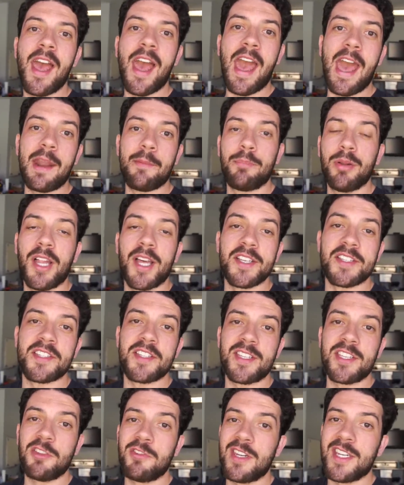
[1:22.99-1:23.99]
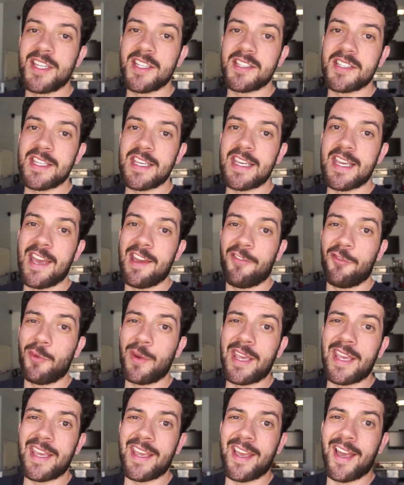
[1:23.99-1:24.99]
And plus, you need to see if
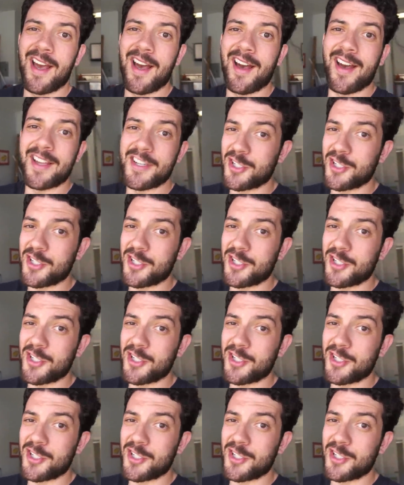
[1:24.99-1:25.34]
we uh,